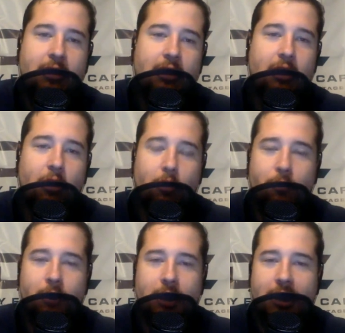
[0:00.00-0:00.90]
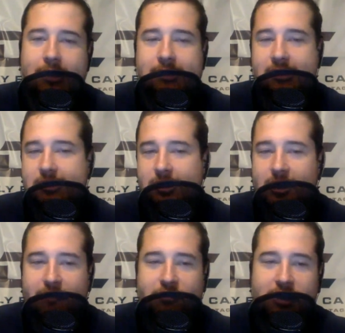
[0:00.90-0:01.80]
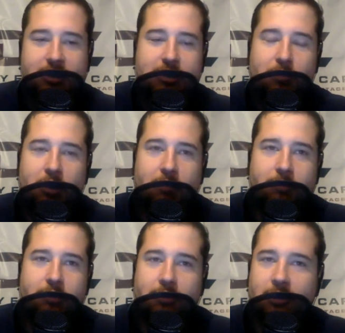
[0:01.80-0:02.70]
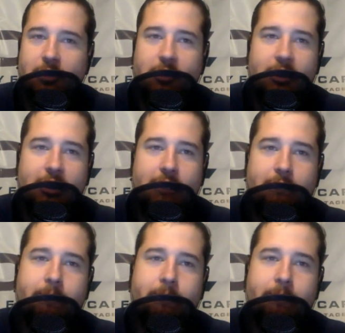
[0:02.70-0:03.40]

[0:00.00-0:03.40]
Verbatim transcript: you know, a pretty inconsistent lefty, someone I'm certainly looking at.